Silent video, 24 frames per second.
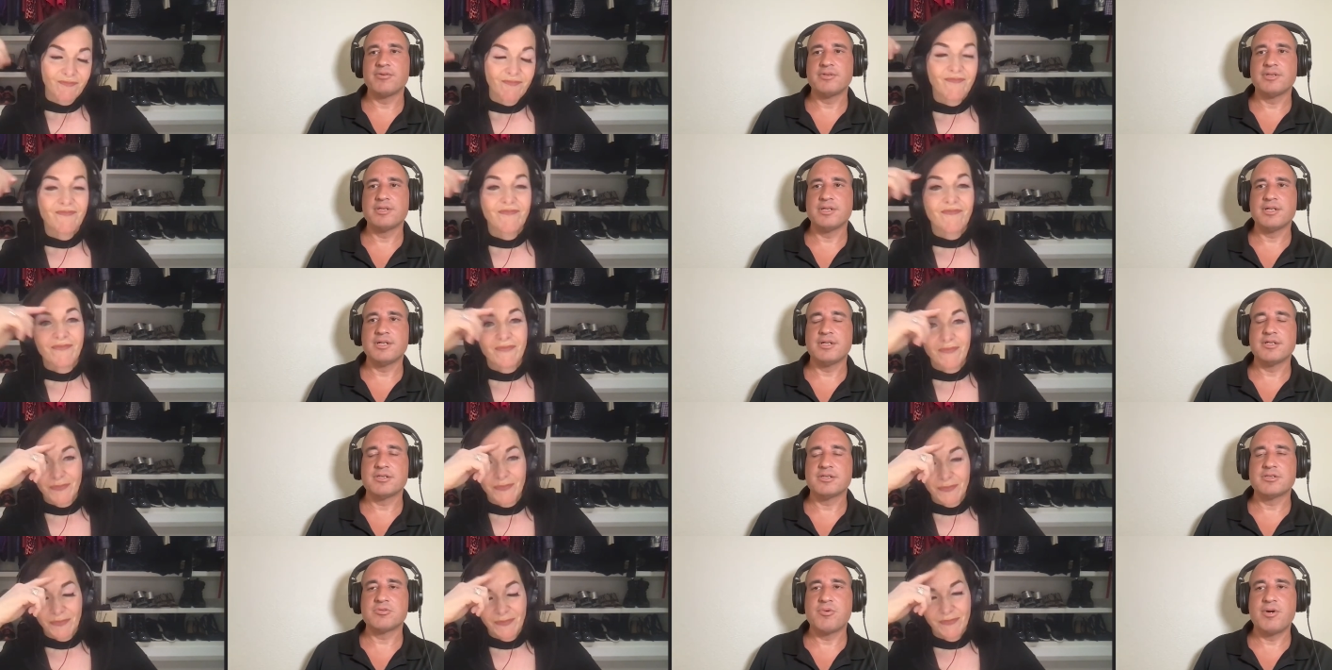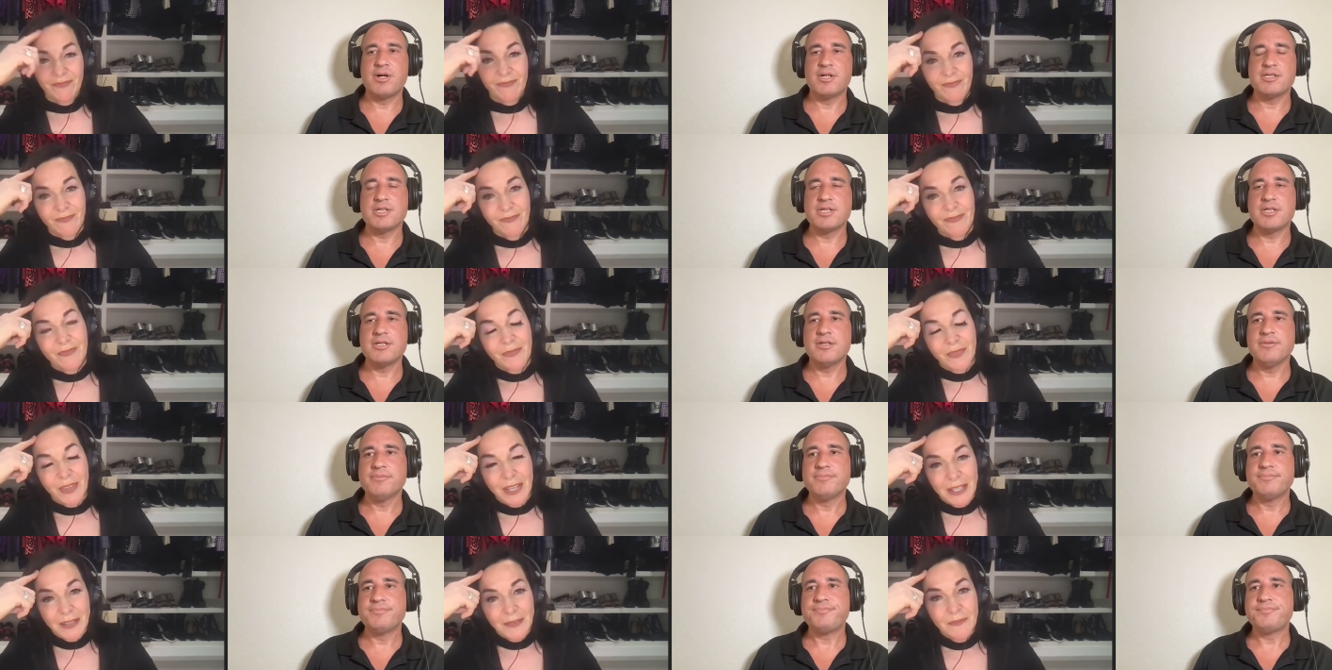Speaker 1: uh, 20.
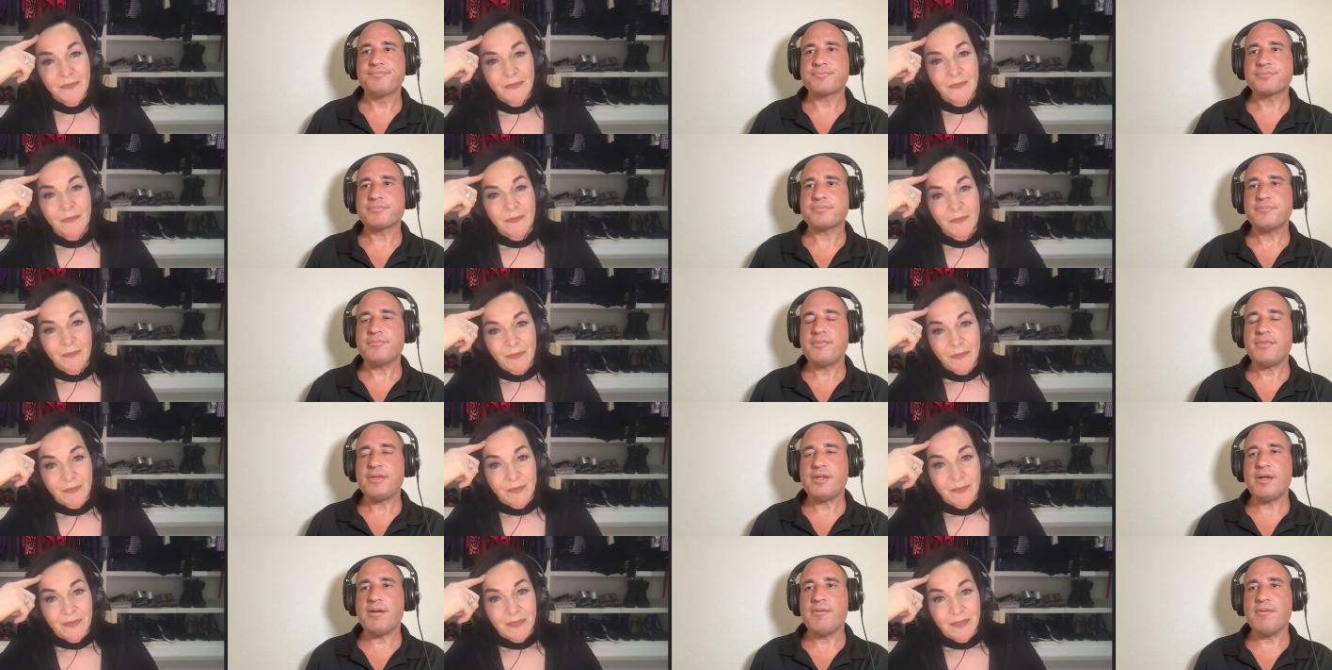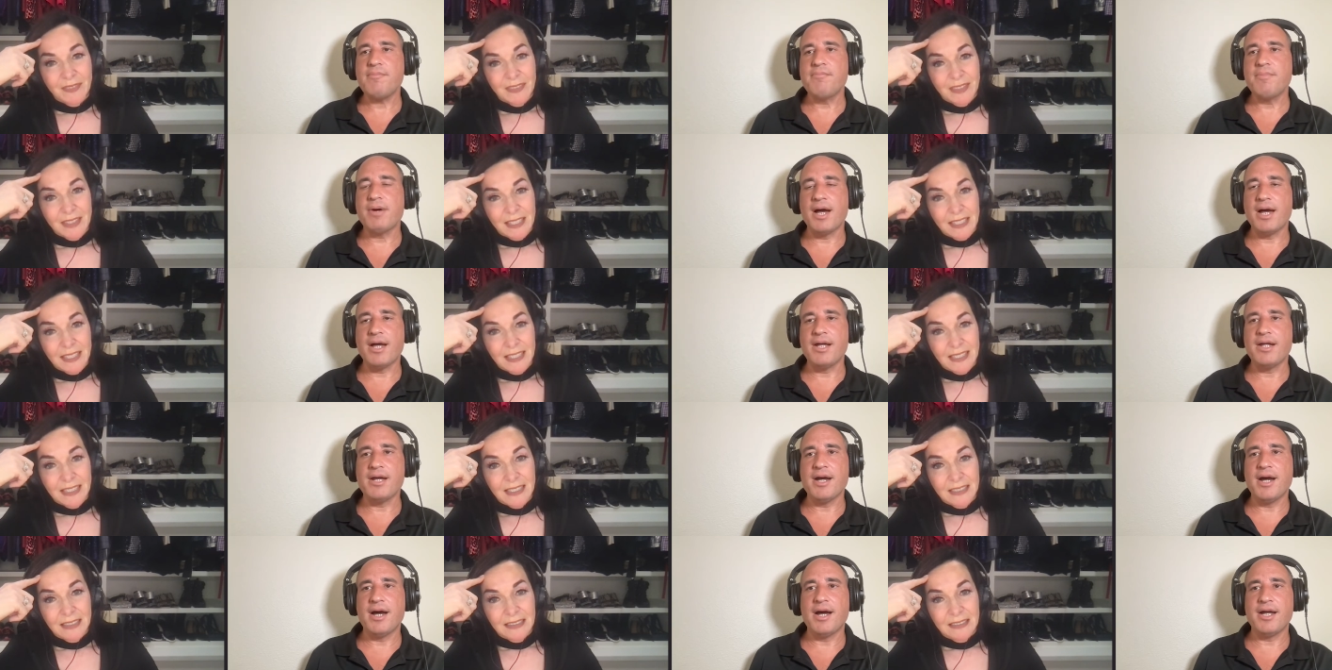Wow.
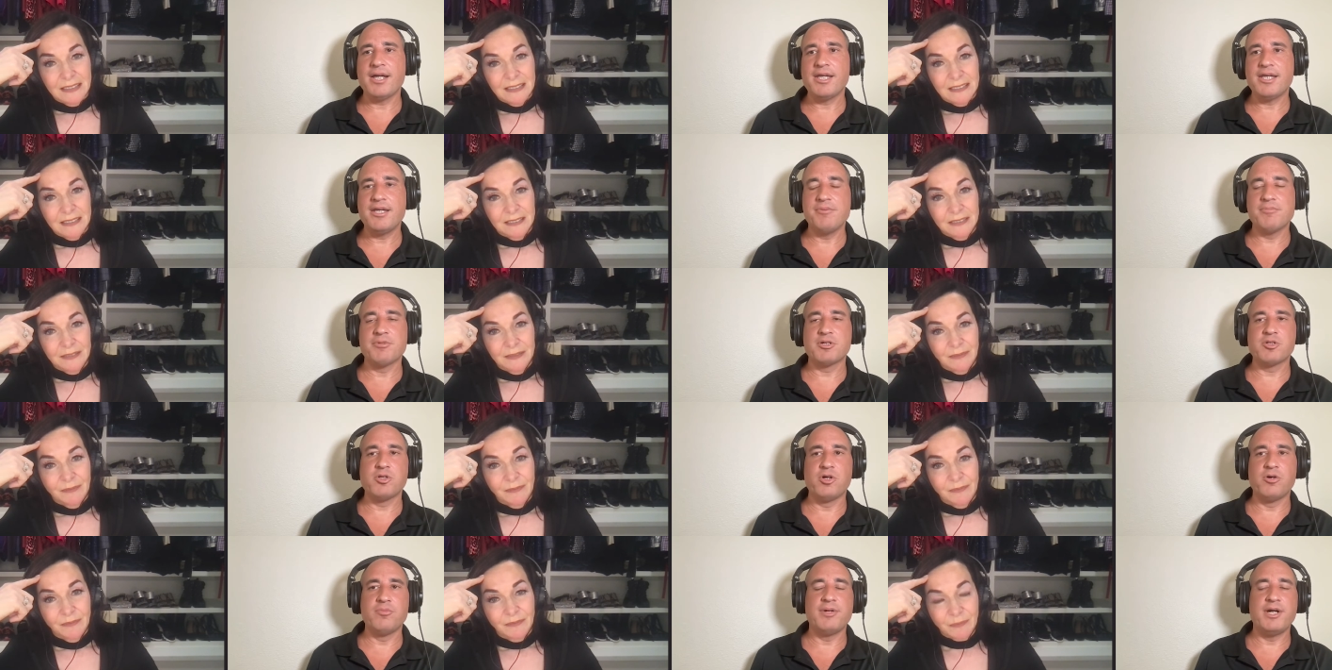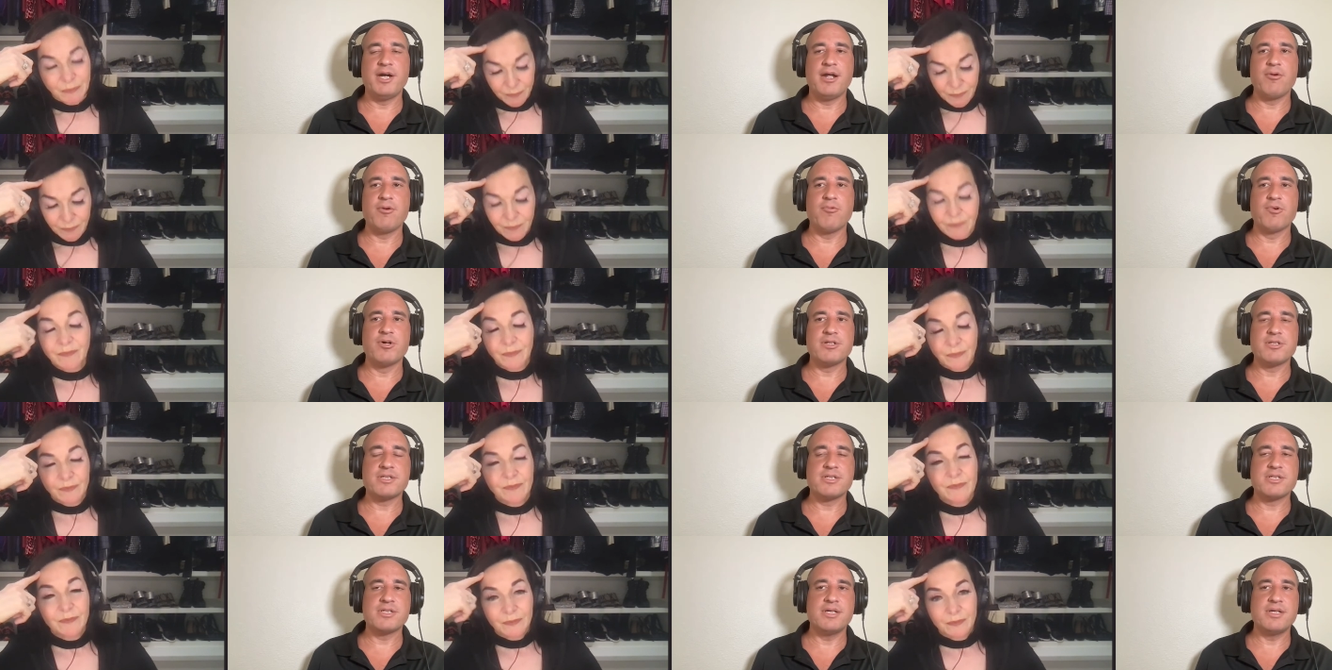My uh, hemoglobin
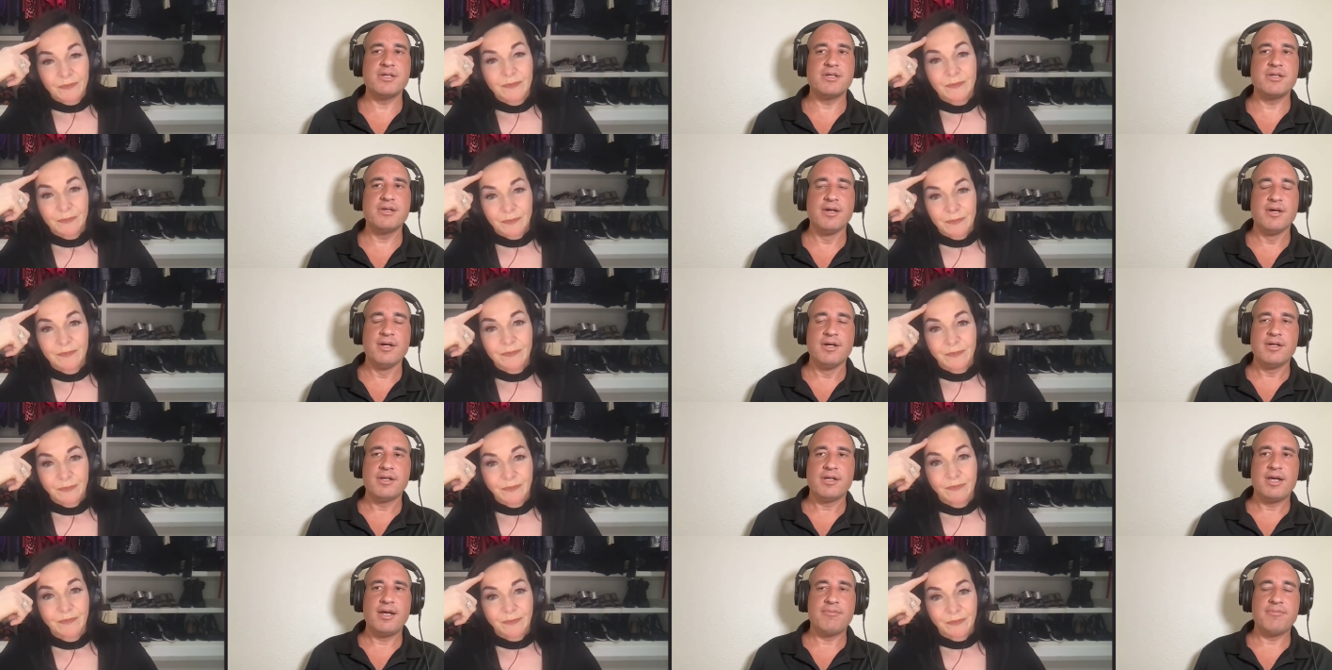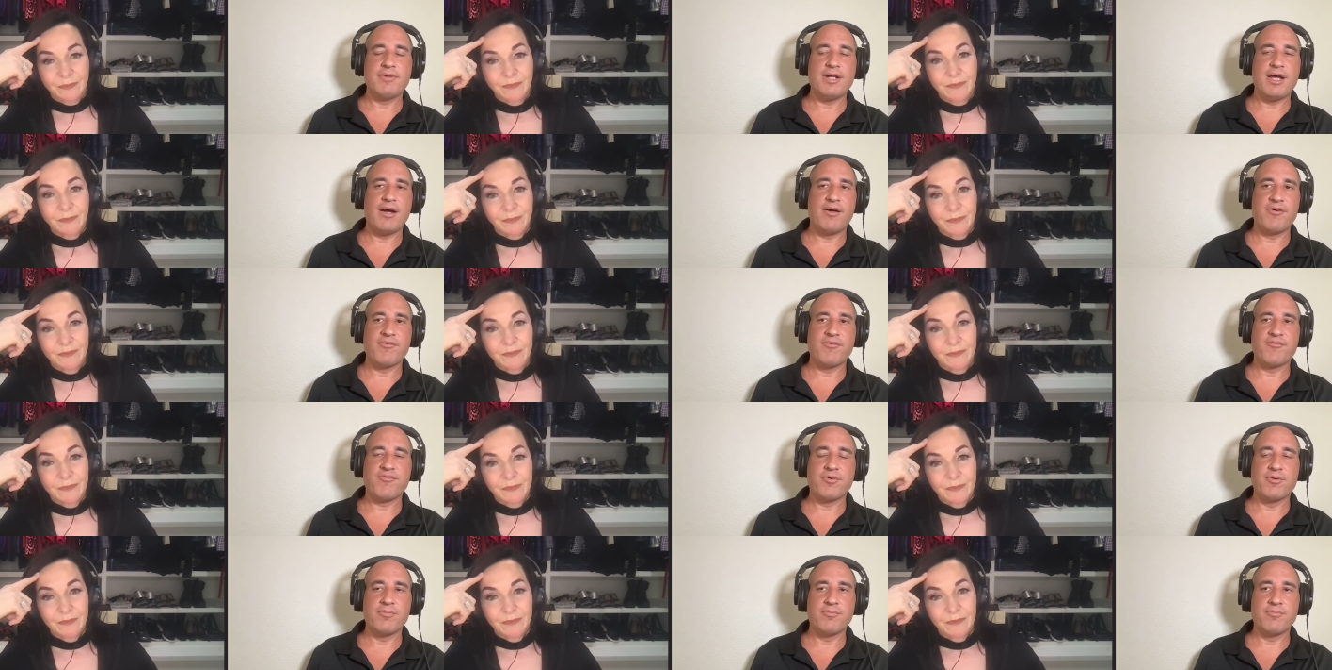A1C came down
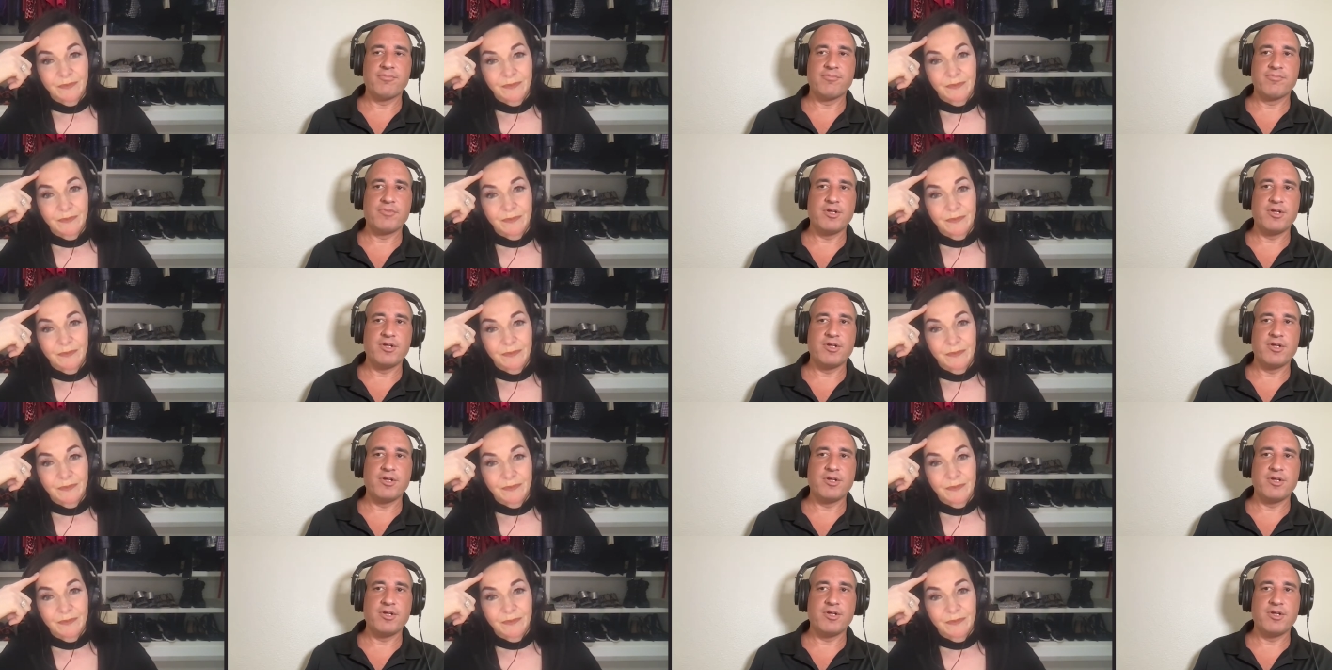from,